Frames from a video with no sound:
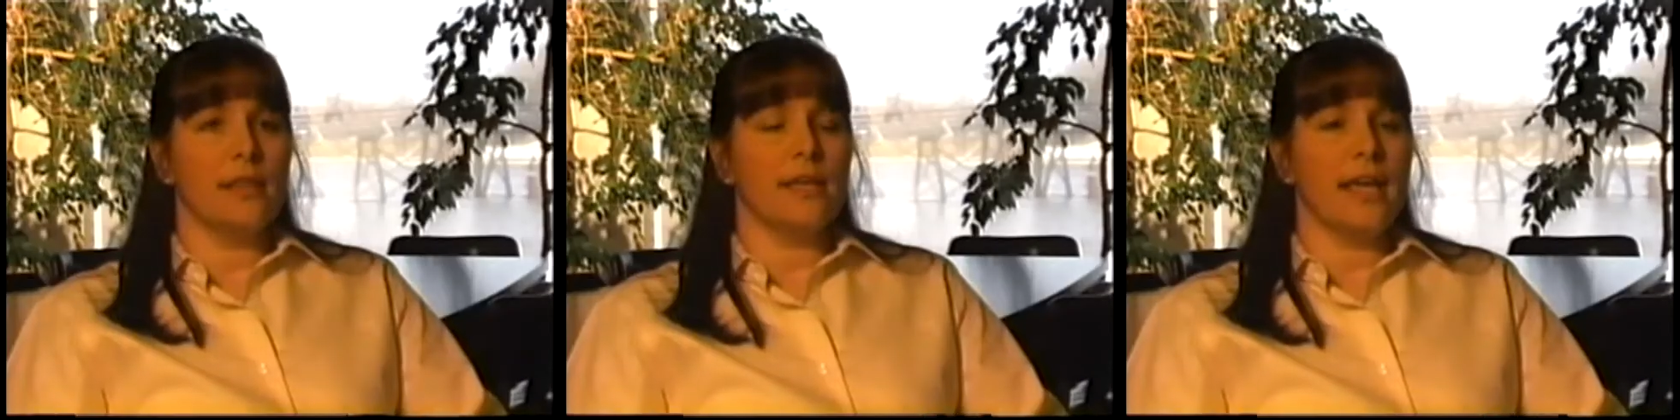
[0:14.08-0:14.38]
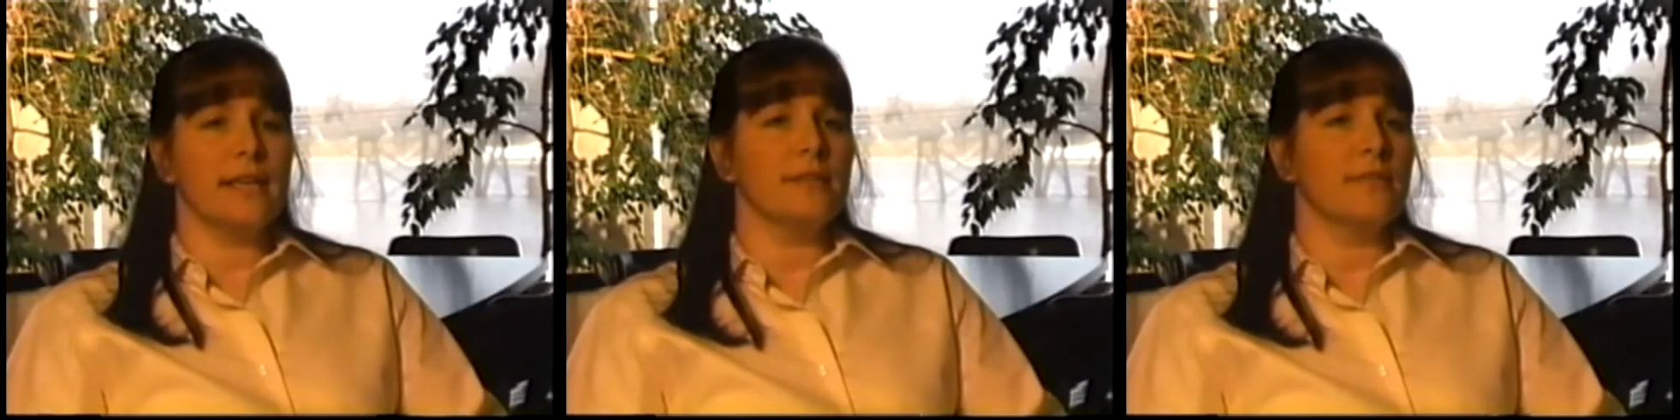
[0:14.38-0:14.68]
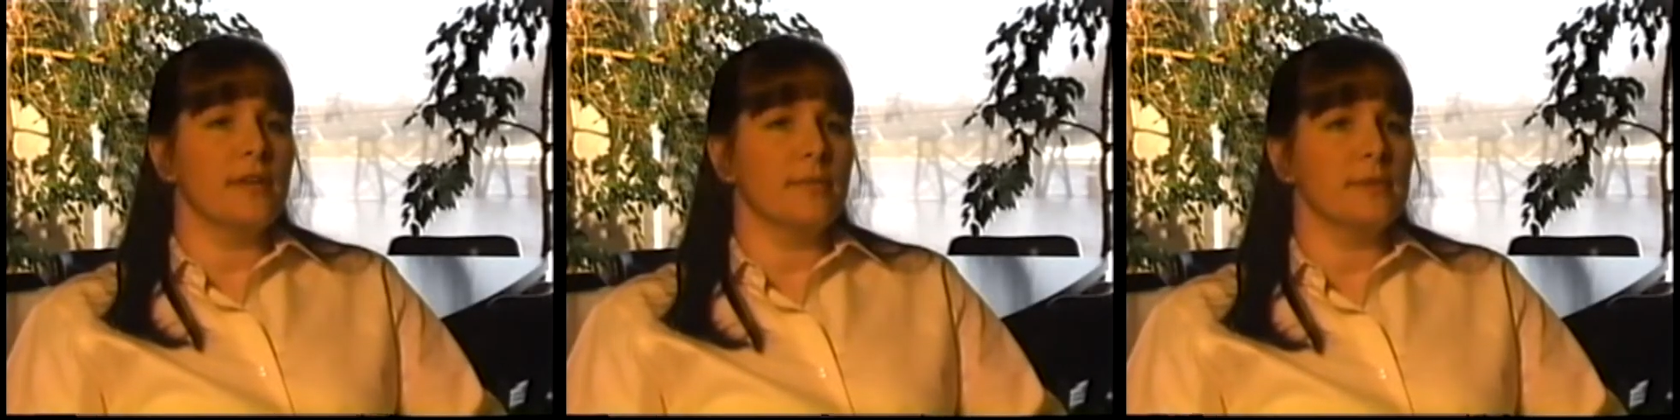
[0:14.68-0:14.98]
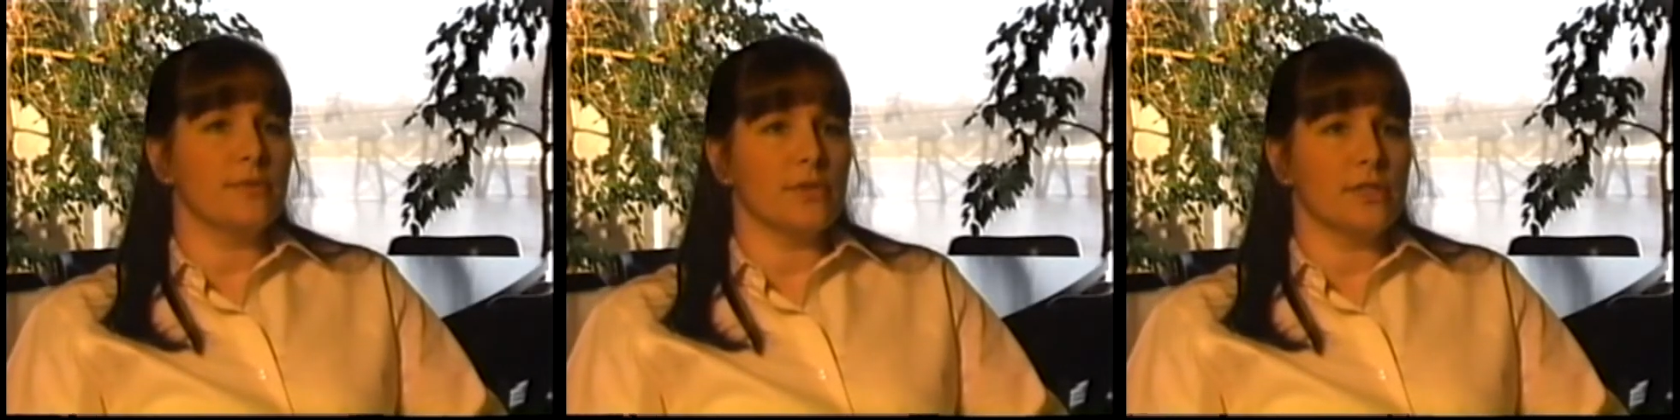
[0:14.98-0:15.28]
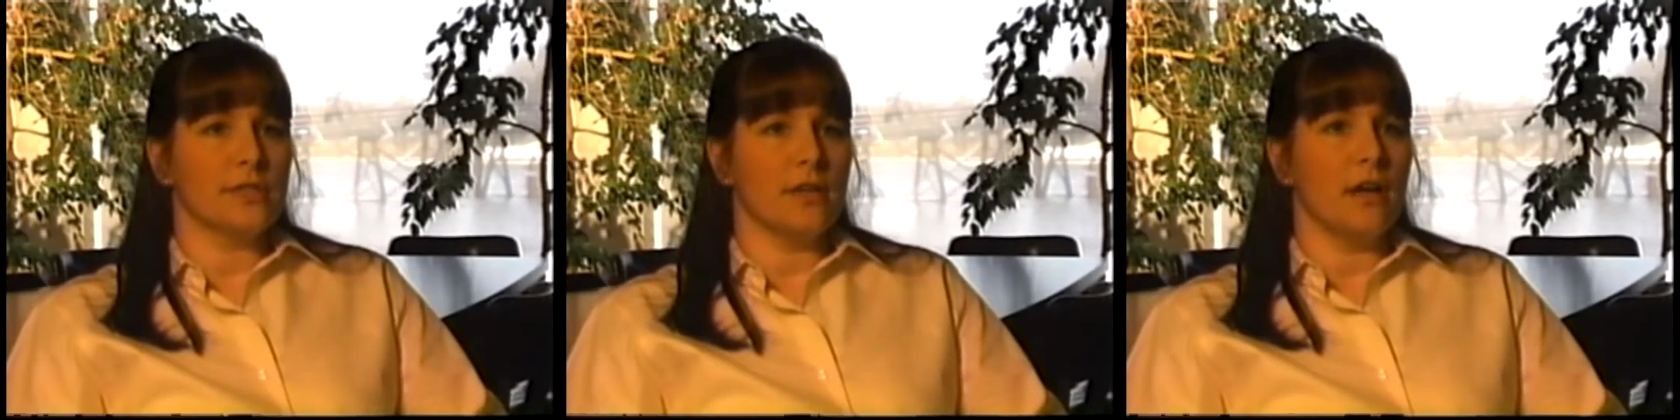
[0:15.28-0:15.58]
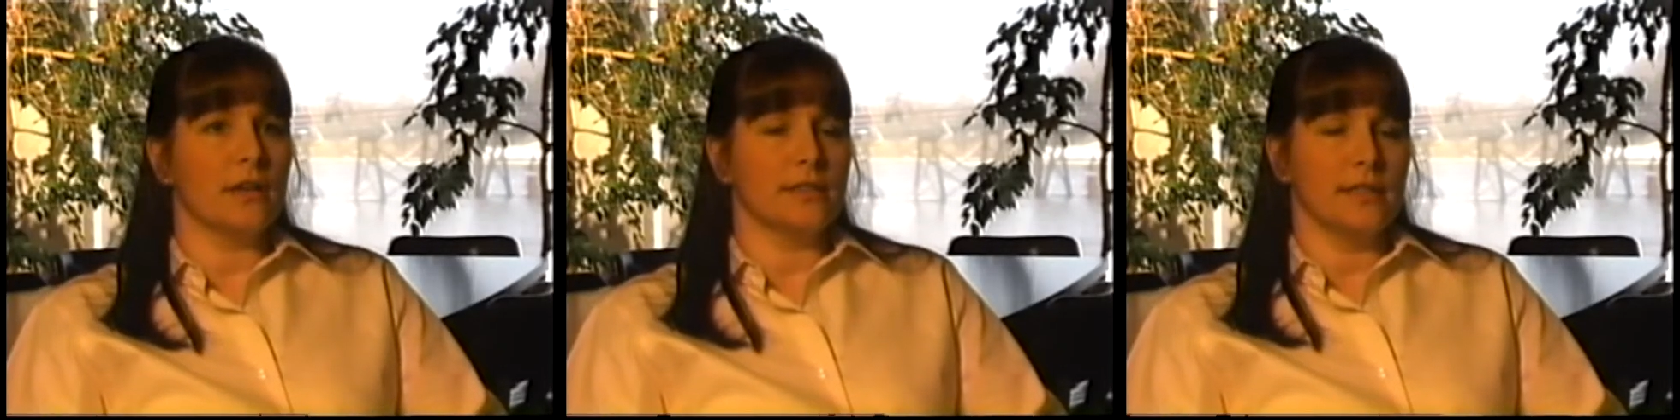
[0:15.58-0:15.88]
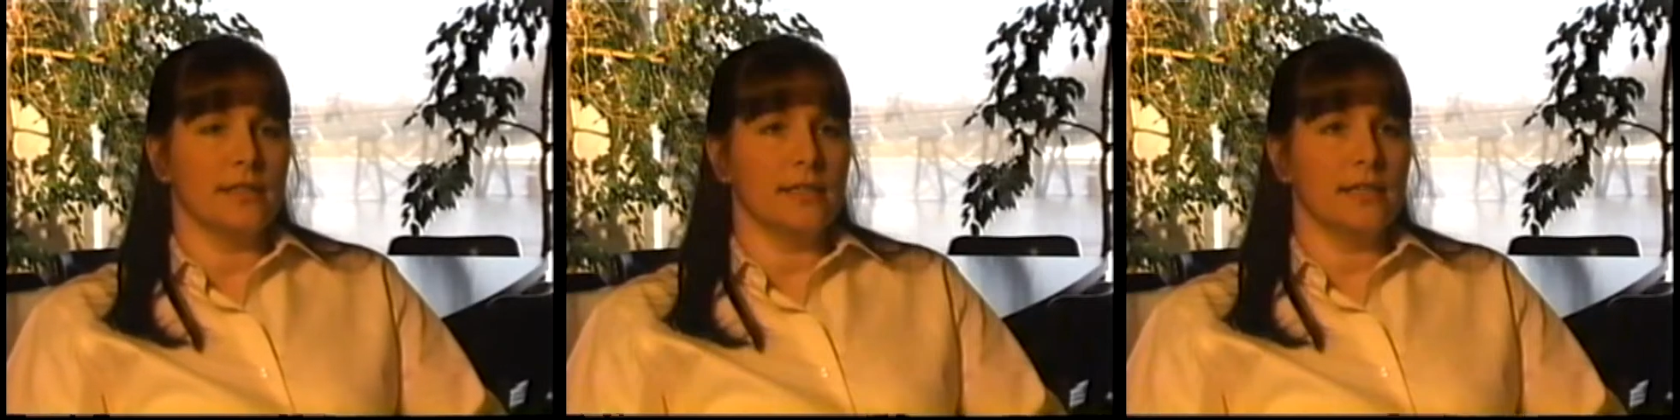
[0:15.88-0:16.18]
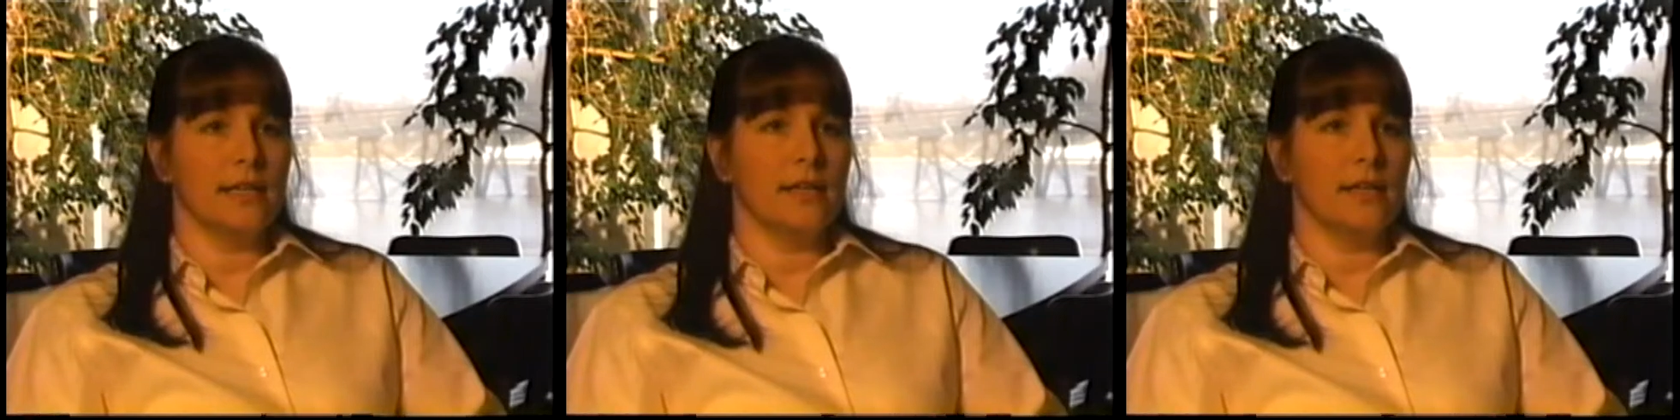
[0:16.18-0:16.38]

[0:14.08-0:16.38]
The case of Gibbons v. Ogden